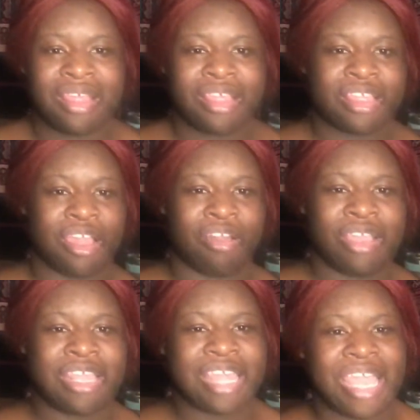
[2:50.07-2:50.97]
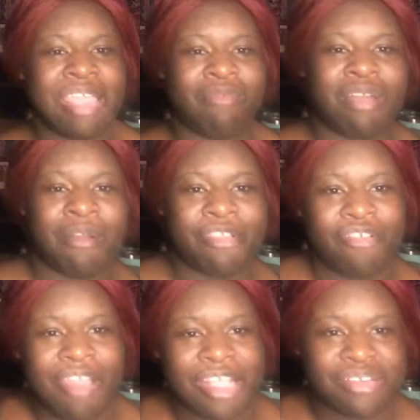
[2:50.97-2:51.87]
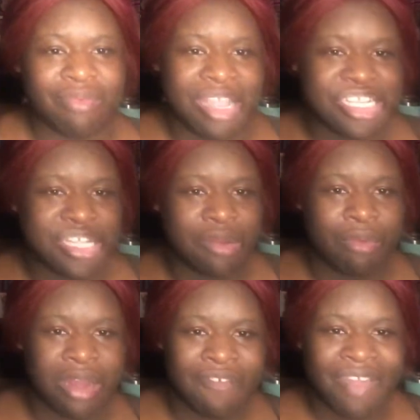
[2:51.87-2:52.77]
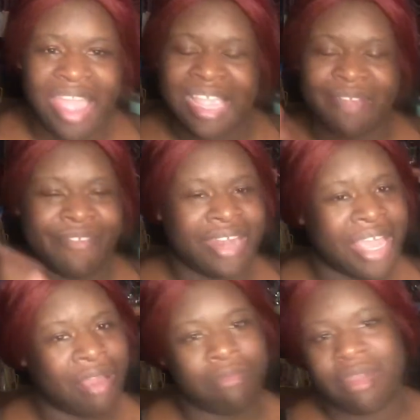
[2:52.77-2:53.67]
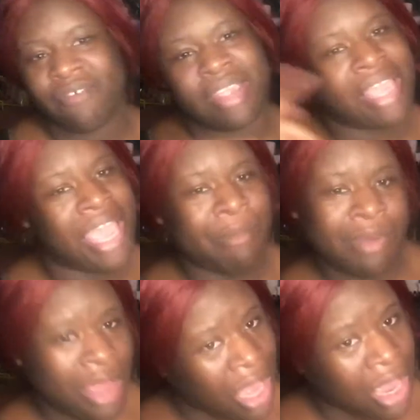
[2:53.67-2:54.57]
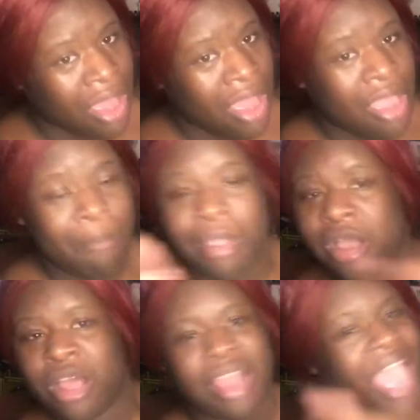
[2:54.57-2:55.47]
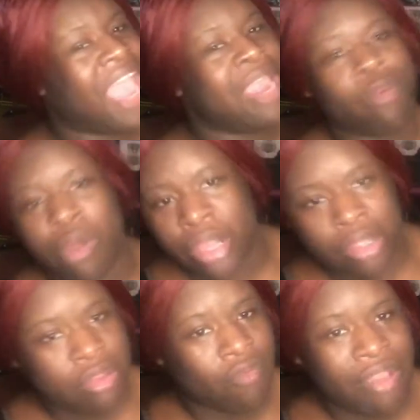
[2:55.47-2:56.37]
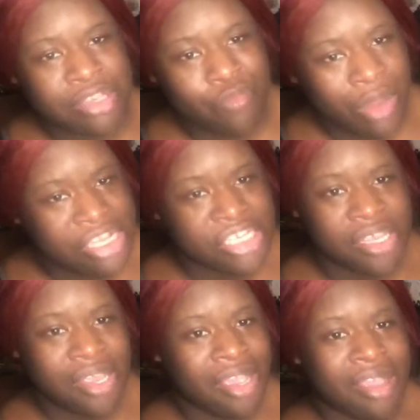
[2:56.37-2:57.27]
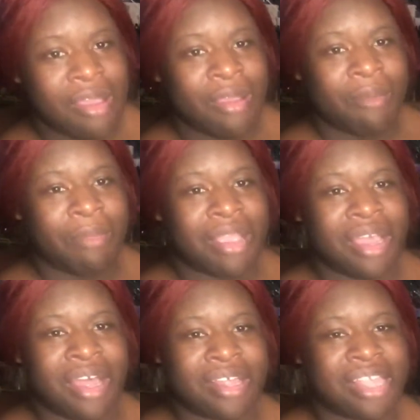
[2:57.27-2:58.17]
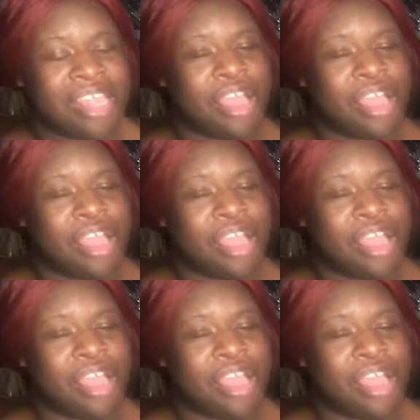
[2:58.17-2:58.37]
so he said he would come to graduation or whatever. I ain't give a damn if he came or not, because I didn't want to go to graduation, because that's a